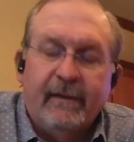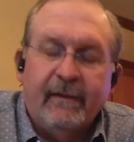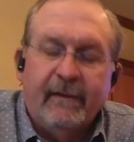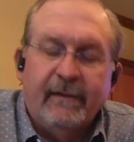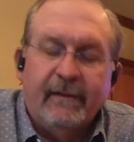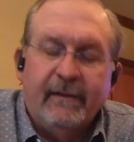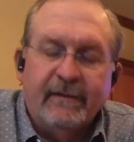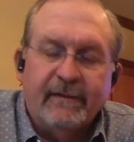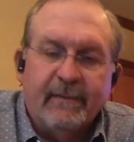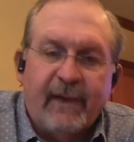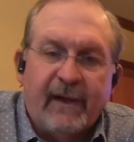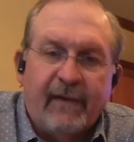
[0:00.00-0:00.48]

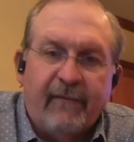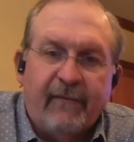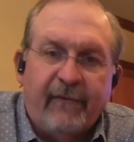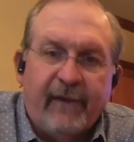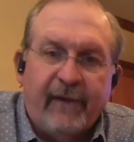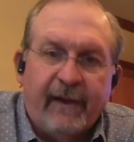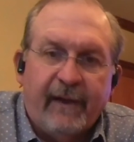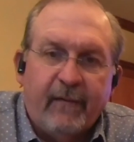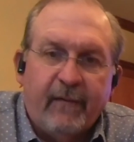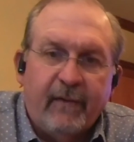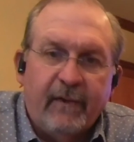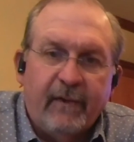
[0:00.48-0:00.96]
As a matter of
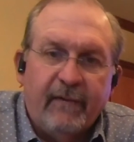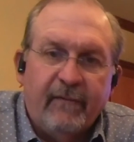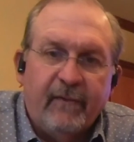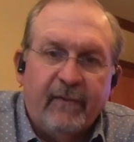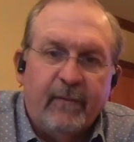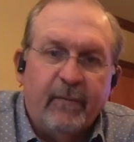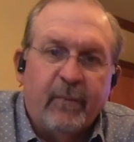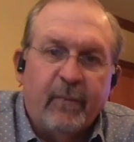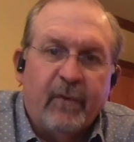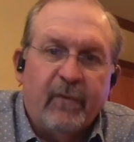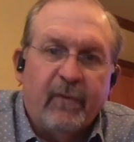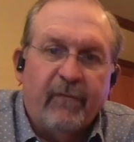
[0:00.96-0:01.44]
fact, we
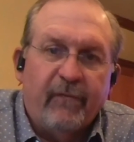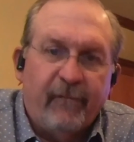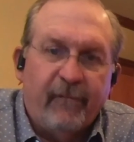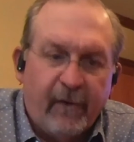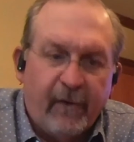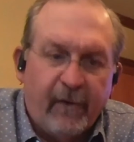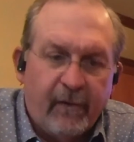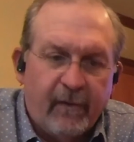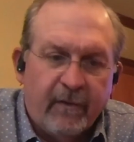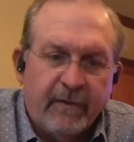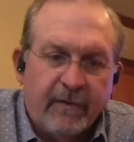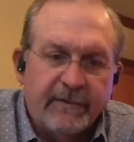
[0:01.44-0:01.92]
even
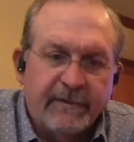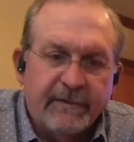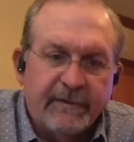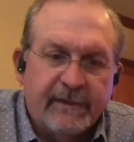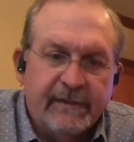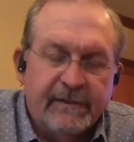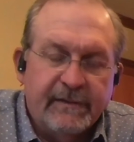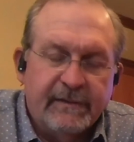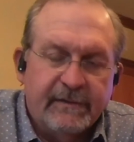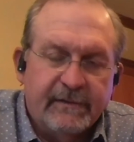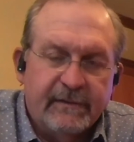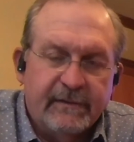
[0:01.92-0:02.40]
prefer,
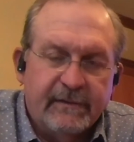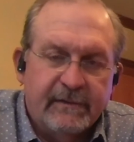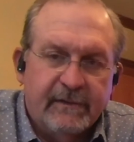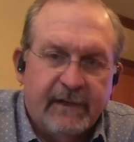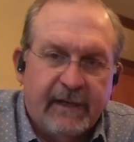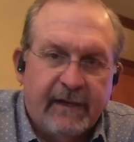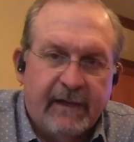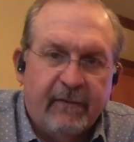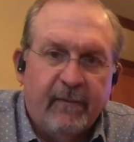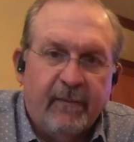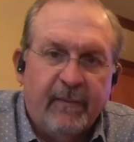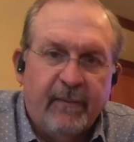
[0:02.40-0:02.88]
since you
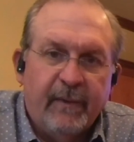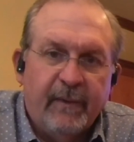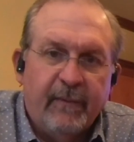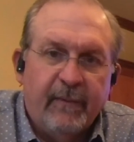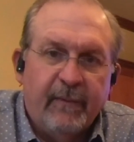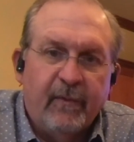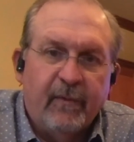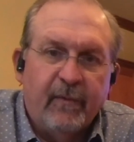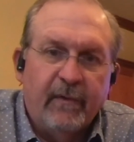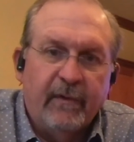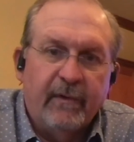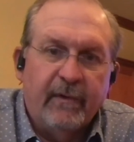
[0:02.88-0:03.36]
got to
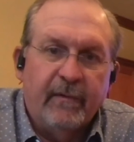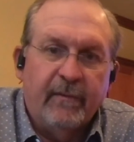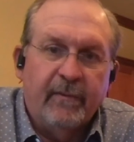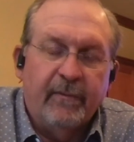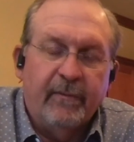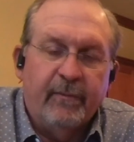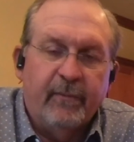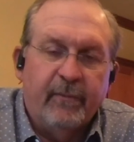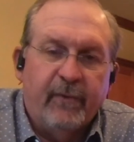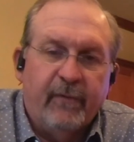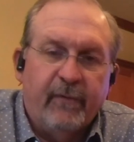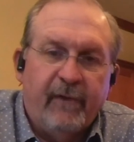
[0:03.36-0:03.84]
remember we're
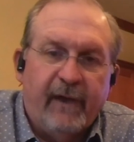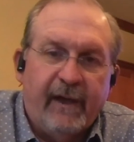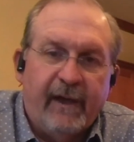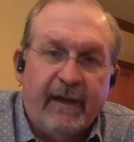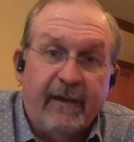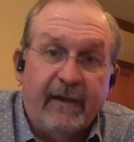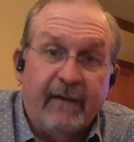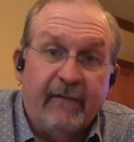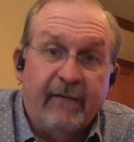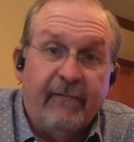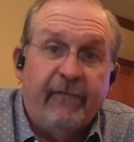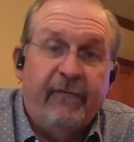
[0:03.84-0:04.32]

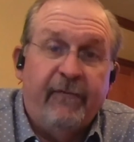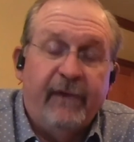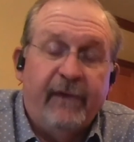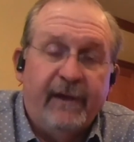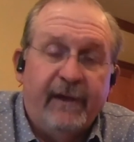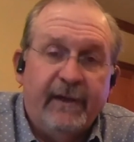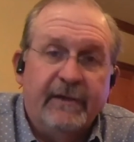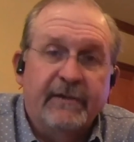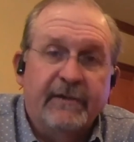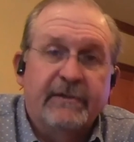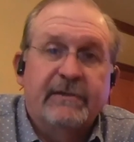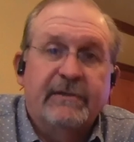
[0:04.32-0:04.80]
providing a
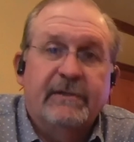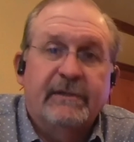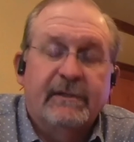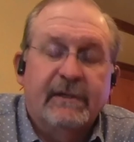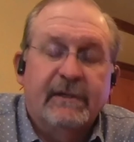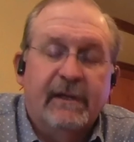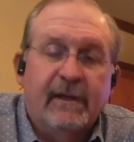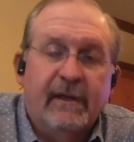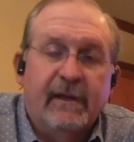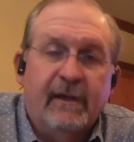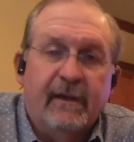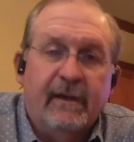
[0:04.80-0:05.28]

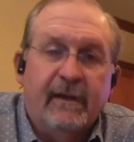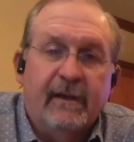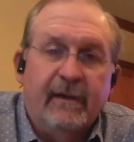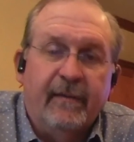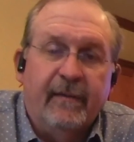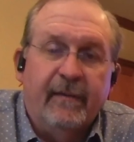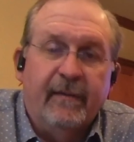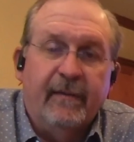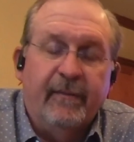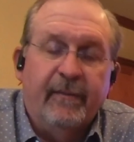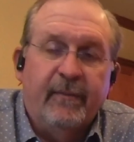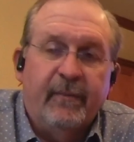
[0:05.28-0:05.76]
finished
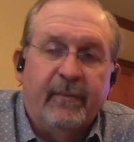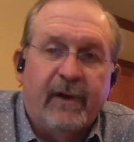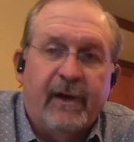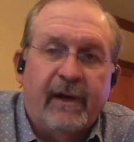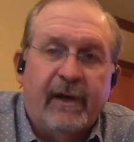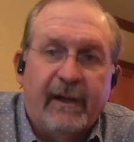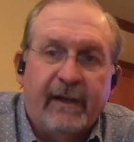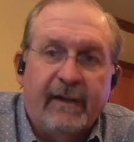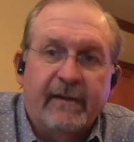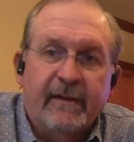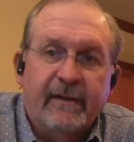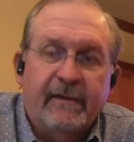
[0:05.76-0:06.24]

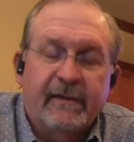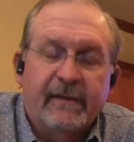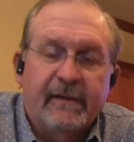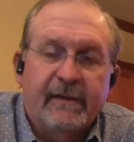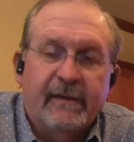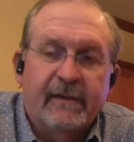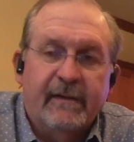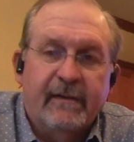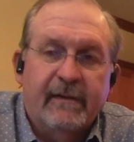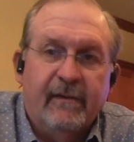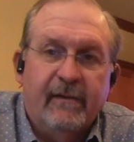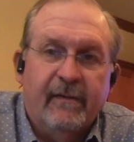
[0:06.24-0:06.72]
product
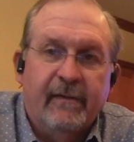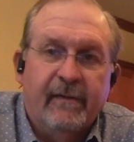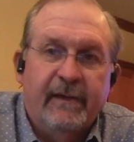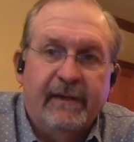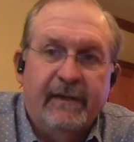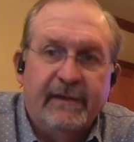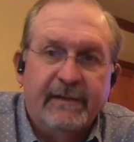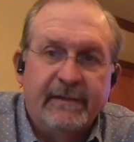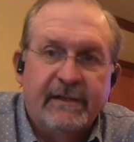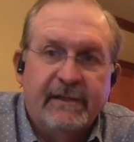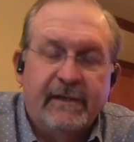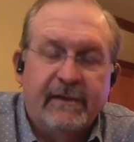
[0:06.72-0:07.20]
on the
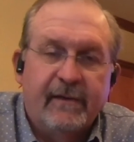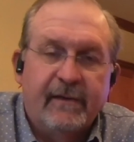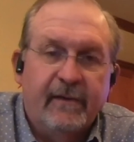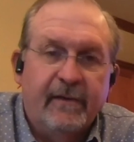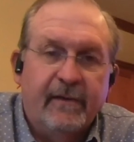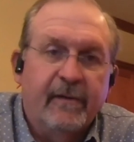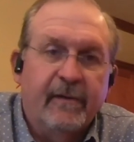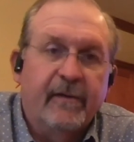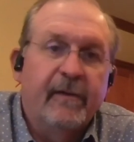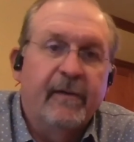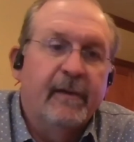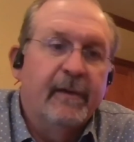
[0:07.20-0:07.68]

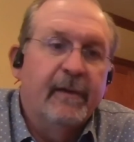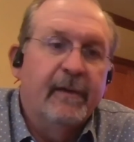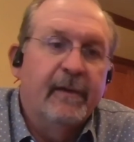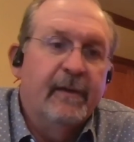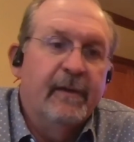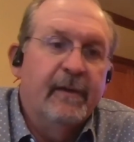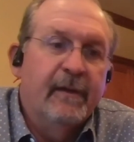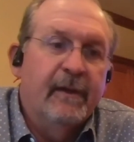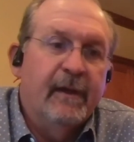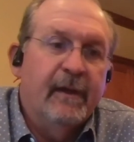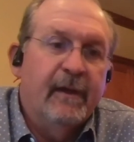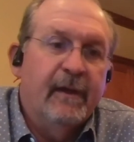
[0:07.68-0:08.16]
interior
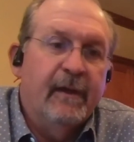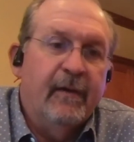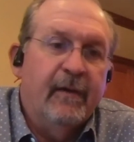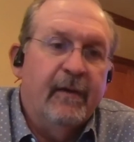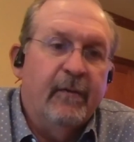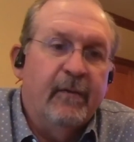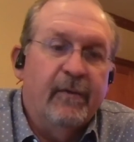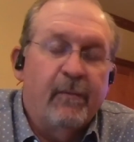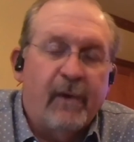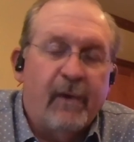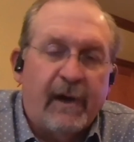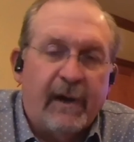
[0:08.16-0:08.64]

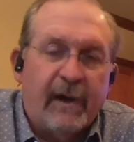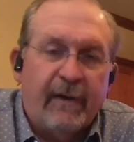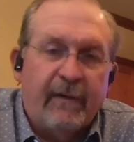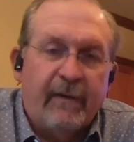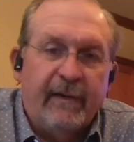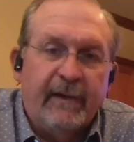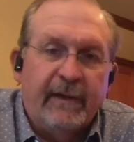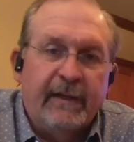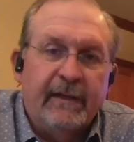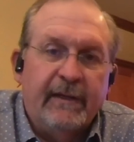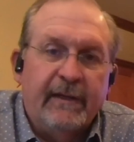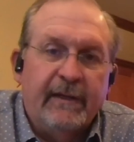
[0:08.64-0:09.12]
with
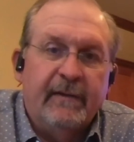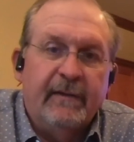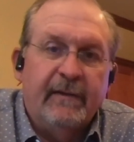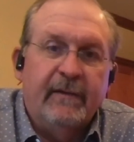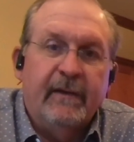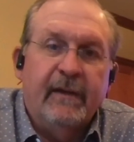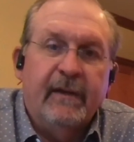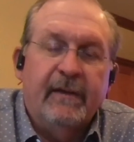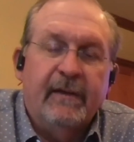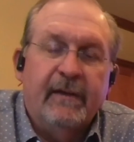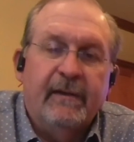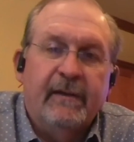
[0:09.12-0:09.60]
wiring in it,
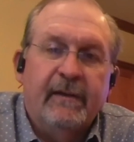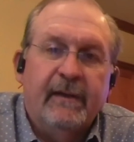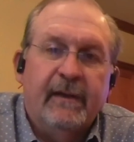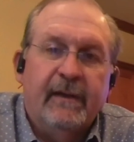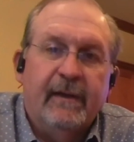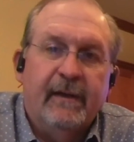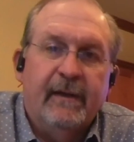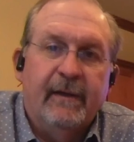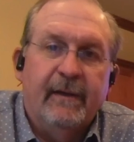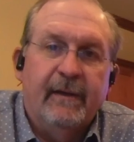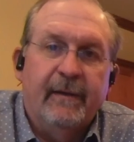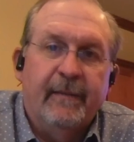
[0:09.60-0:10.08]

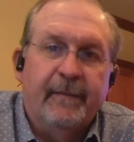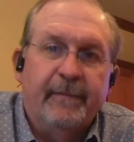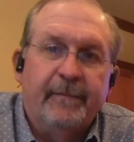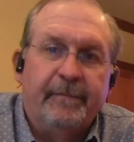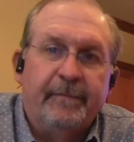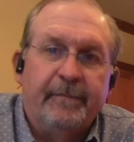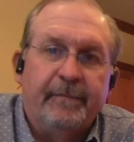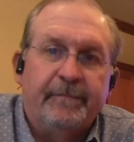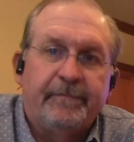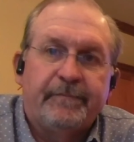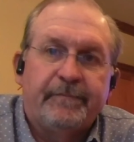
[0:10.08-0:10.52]
low